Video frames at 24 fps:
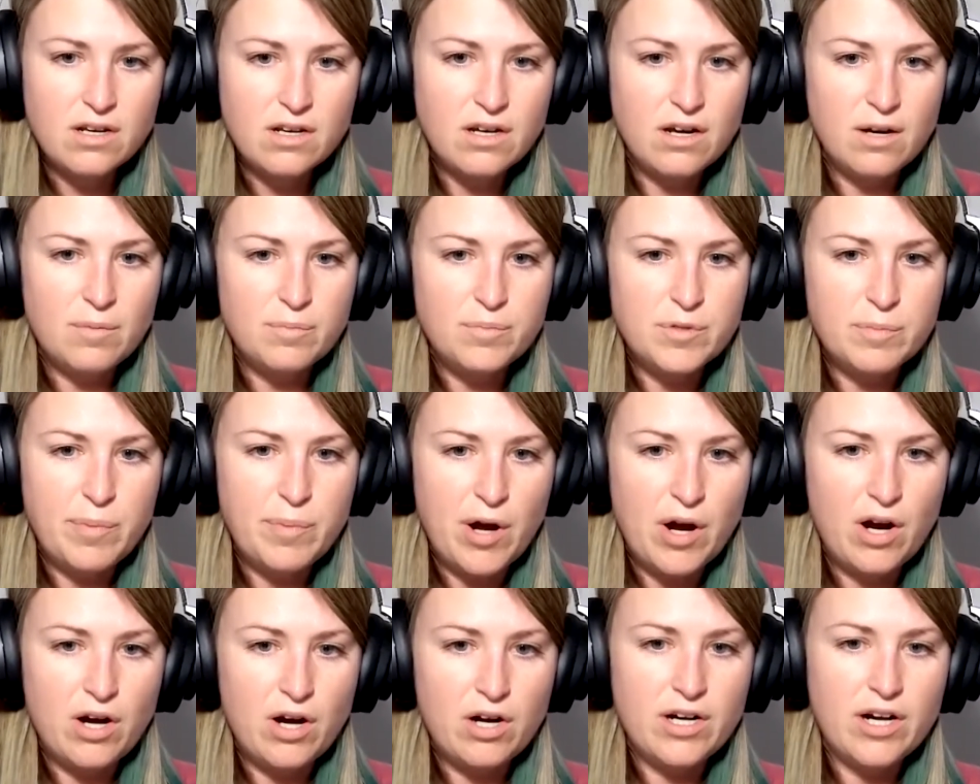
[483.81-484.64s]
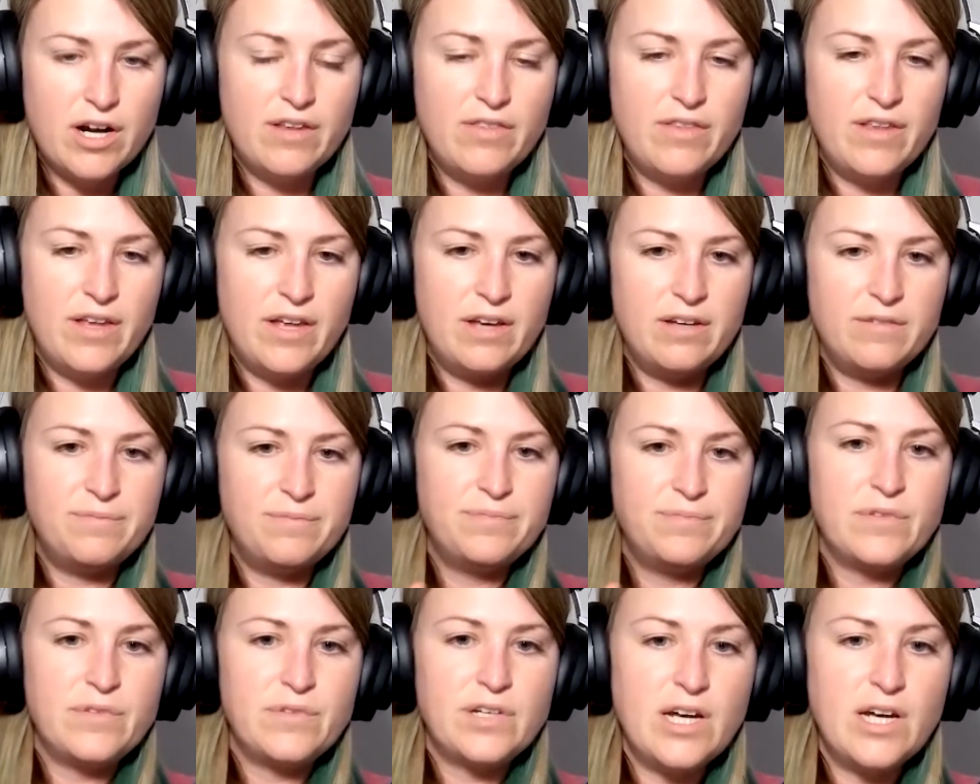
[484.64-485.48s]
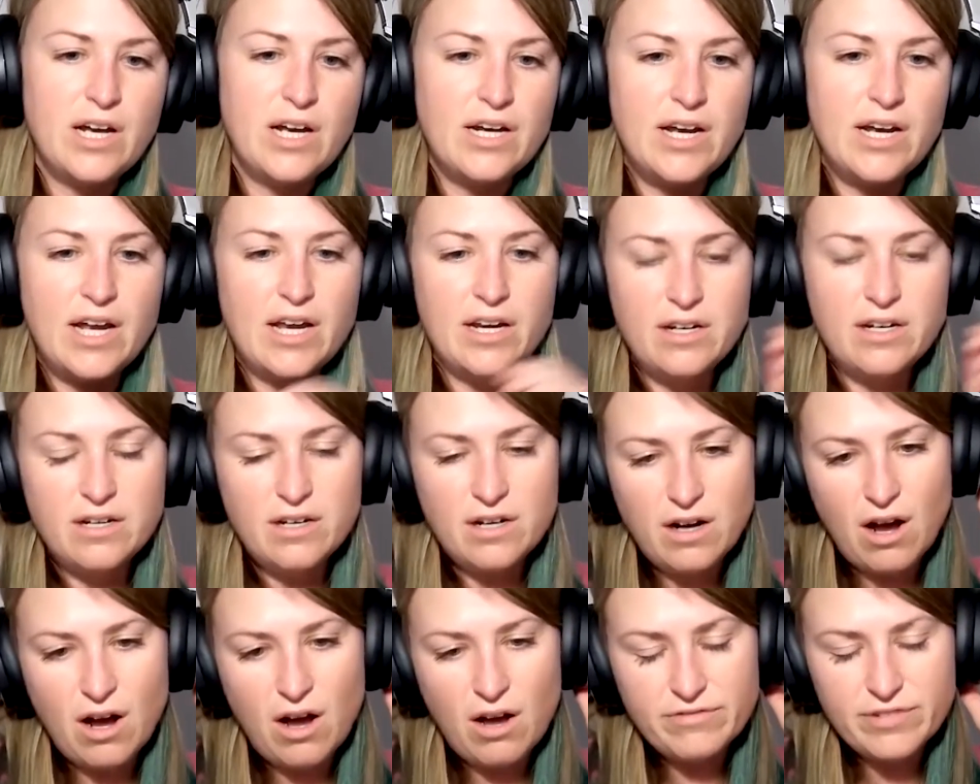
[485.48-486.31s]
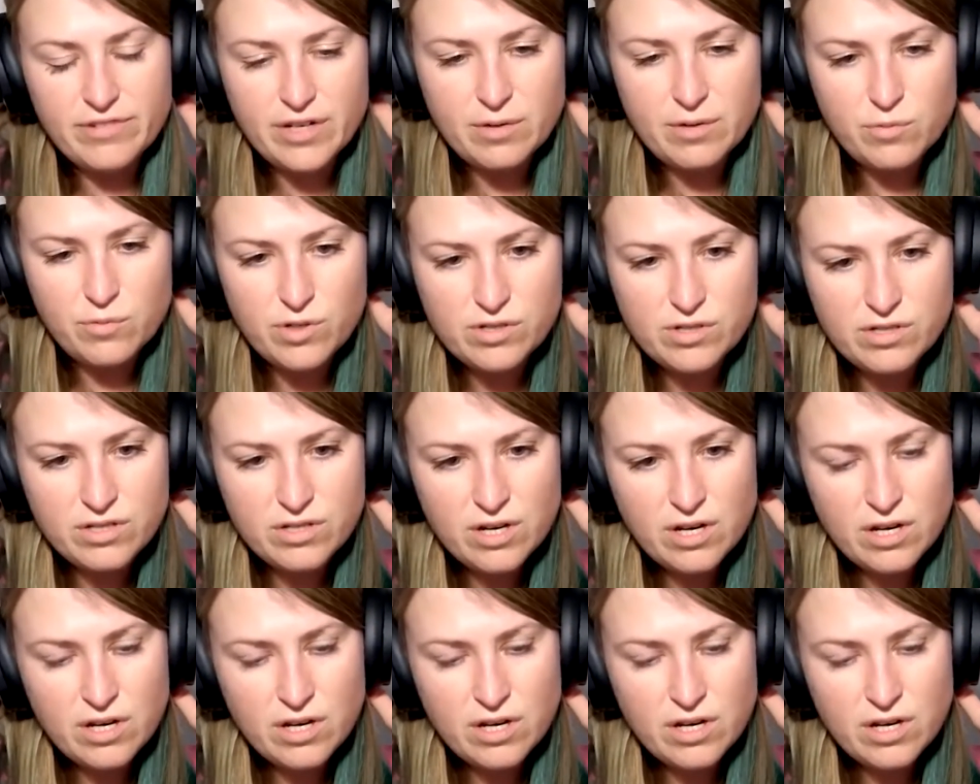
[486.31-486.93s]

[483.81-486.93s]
up to par, and then kind of handed it off. And it was